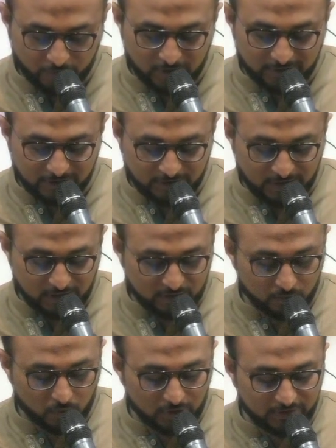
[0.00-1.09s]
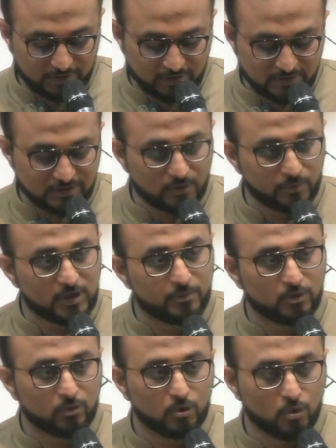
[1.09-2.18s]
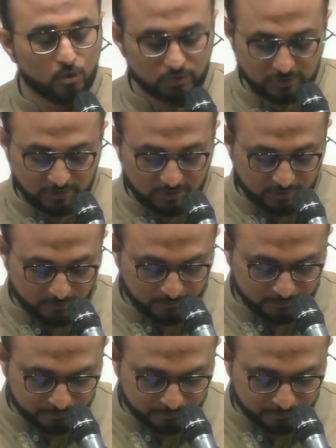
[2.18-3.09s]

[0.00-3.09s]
our dedicated volunteers and the people who coordinate them.